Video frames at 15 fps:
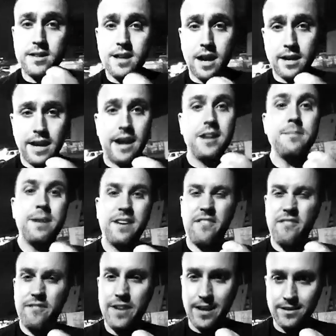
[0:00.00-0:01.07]
a
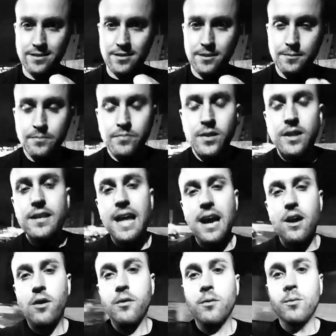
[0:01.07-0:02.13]
fist?
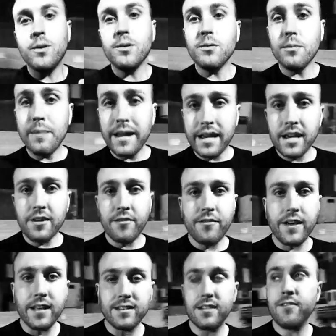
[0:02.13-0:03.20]
Now, when you were making a
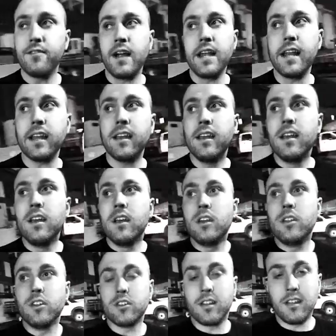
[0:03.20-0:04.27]
fist in fighting,
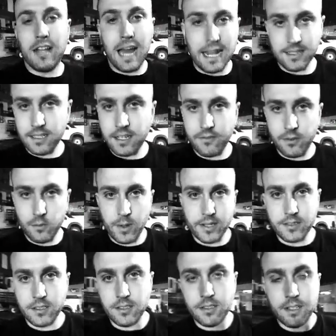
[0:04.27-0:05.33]
there's lots of different
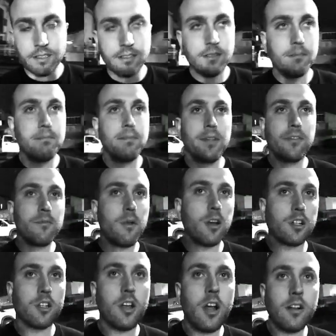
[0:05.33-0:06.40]
ways to do this. Different
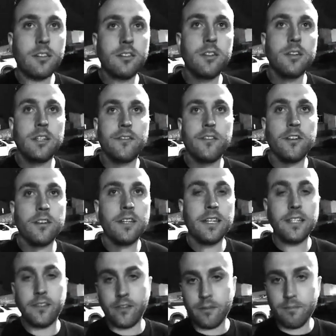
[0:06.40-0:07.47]
martial arts do it
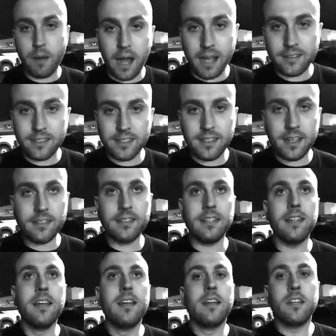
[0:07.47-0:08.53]
differently, different boxing does
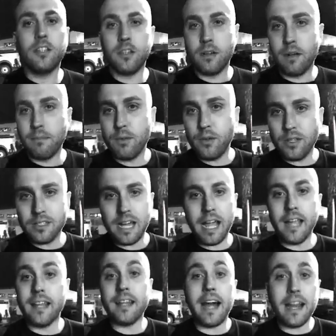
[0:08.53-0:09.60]
it, Muay
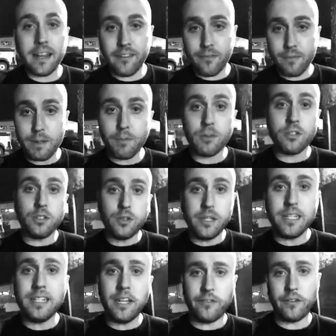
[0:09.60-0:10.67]
Thai, a lot of different people do
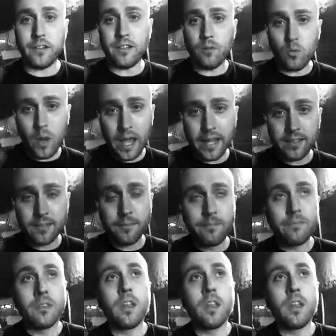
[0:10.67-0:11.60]
it in different ways.